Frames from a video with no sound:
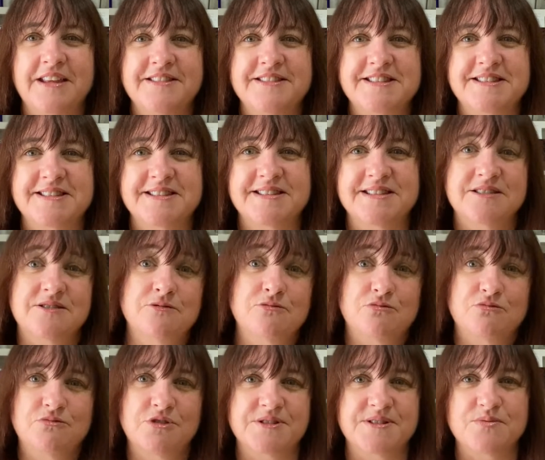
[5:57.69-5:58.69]
This is
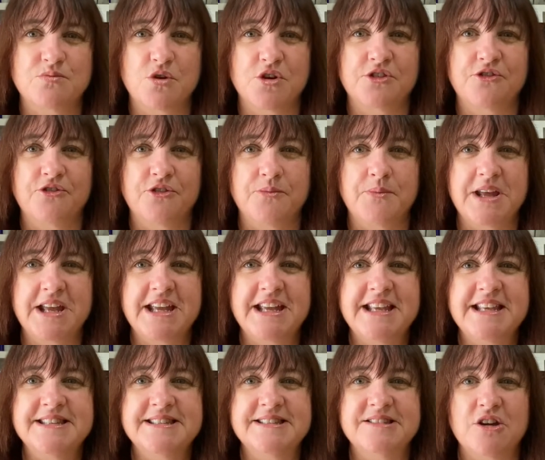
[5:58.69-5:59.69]
what's worked for
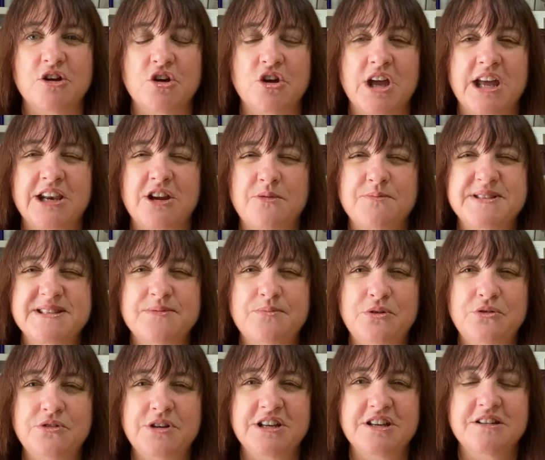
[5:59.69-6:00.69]
me. So, and
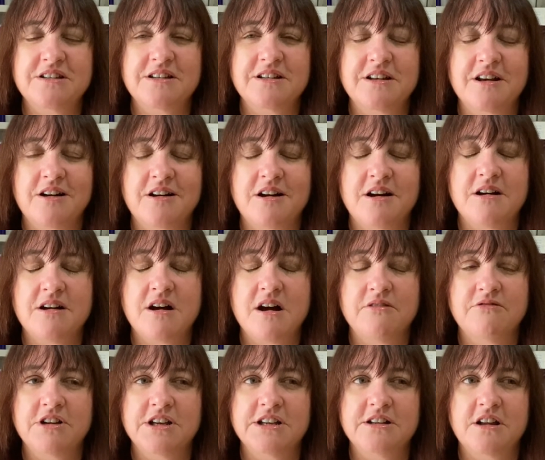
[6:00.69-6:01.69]
I
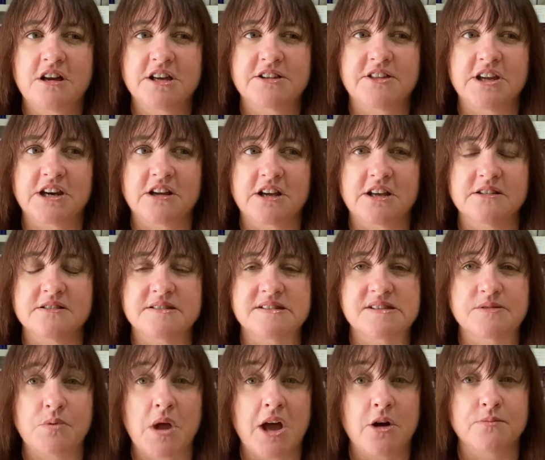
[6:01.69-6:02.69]
really like that I can help